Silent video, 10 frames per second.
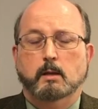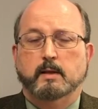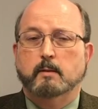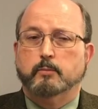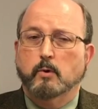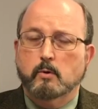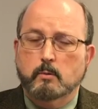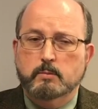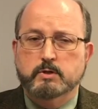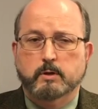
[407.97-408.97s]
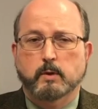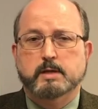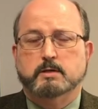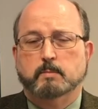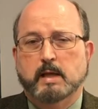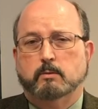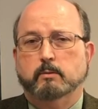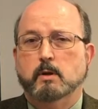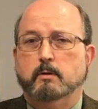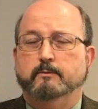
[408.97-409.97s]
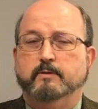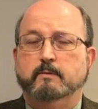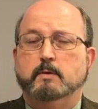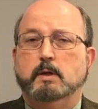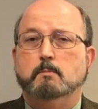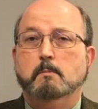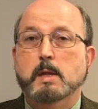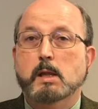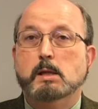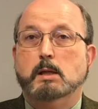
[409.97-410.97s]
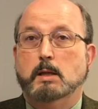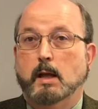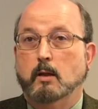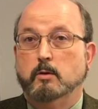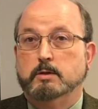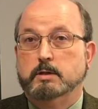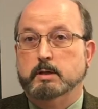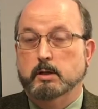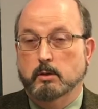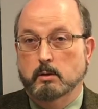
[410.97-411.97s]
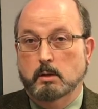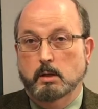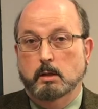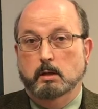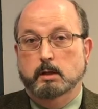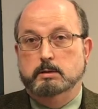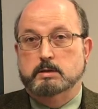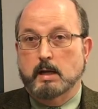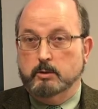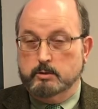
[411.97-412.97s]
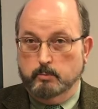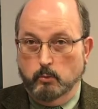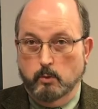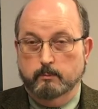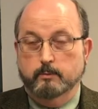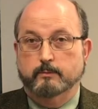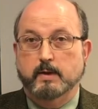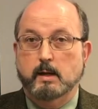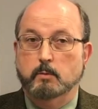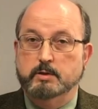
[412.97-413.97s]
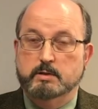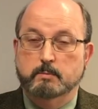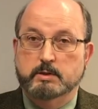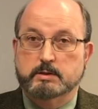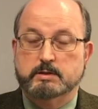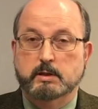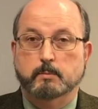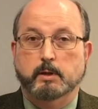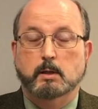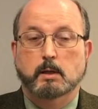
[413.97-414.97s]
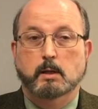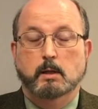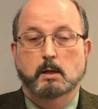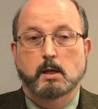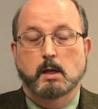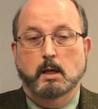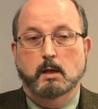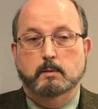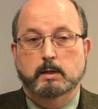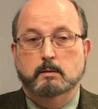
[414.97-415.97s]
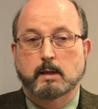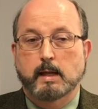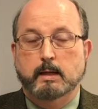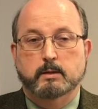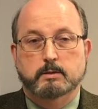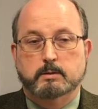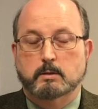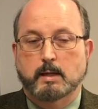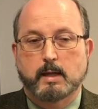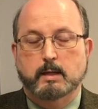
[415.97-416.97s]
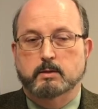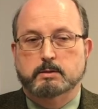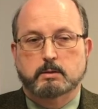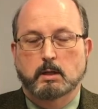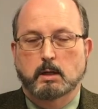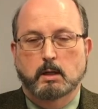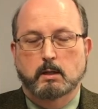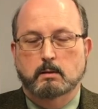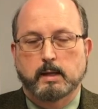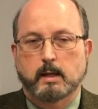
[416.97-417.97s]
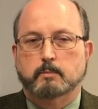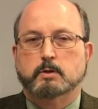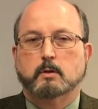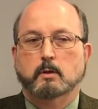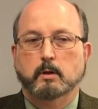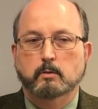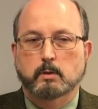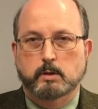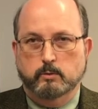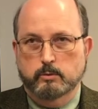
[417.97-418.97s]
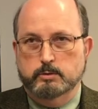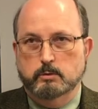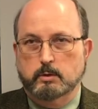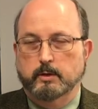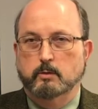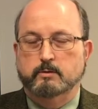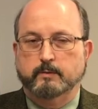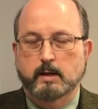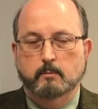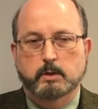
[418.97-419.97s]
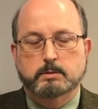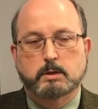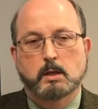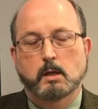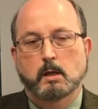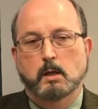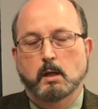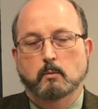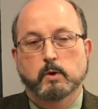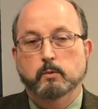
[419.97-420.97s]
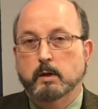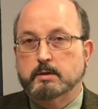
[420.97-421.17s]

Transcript: That program generates about $350 million a year in child support for families in Mississippi. And that is absolutely crucial to those families. We run a